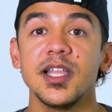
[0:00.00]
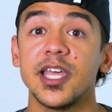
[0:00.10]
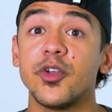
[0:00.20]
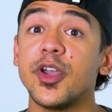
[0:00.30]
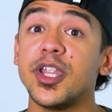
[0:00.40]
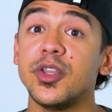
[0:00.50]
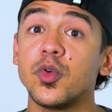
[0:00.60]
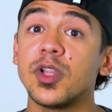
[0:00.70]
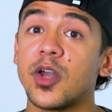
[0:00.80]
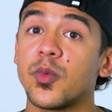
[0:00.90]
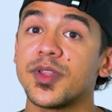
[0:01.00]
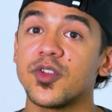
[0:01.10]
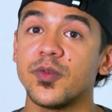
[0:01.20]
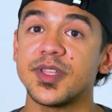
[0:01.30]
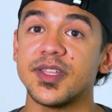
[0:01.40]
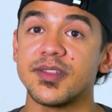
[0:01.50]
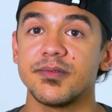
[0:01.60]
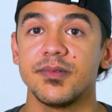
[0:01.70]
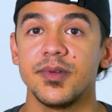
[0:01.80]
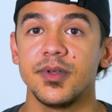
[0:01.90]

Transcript: like creating new Cloud Run services.